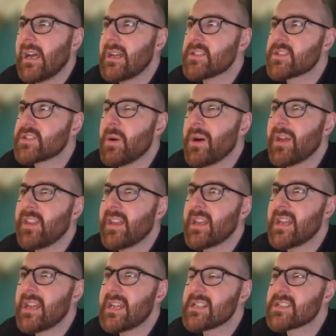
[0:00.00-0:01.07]
So I
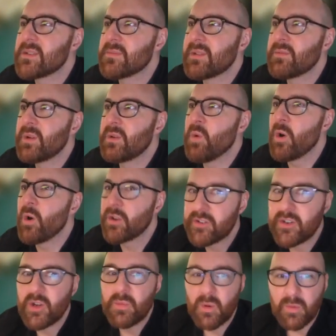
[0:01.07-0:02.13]
think it's something we want to
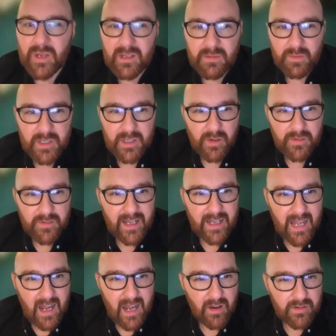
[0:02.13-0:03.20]
do, but we're not there
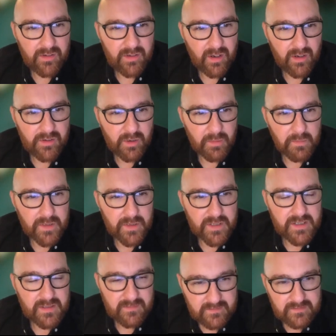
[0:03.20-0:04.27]
yet on
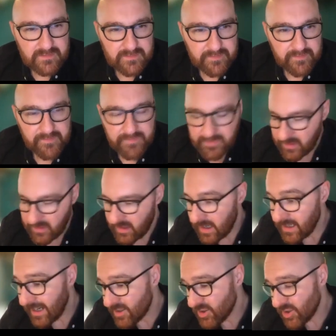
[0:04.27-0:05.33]
numbers.
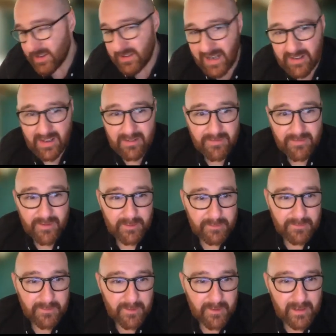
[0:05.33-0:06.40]
And actually, I think for
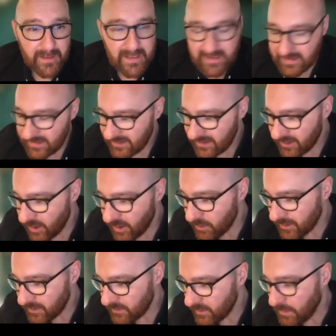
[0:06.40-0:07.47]

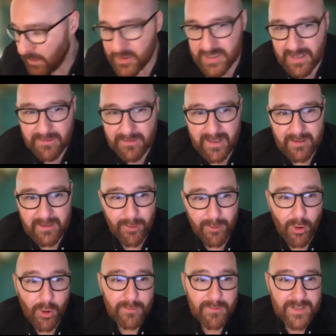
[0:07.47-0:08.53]
the positive thing for
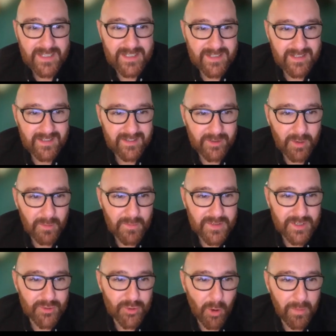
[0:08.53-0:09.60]
all of us is that the numbers
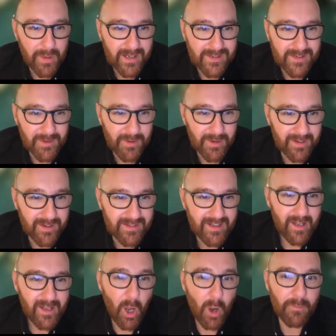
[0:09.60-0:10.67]
are dropping, and so
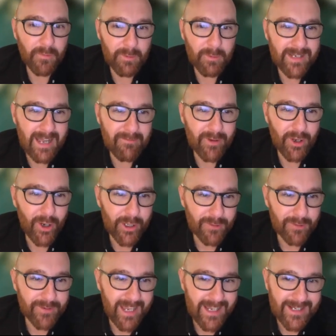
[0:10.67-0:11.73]
hopefully we never got
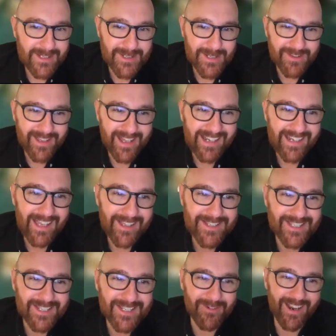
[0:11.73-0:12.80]
enough data to do that
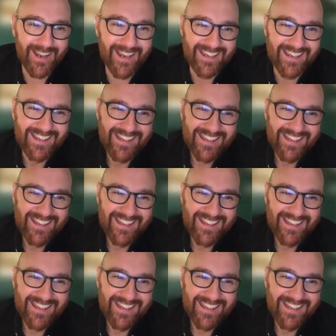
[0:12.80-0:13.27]
analysis, right?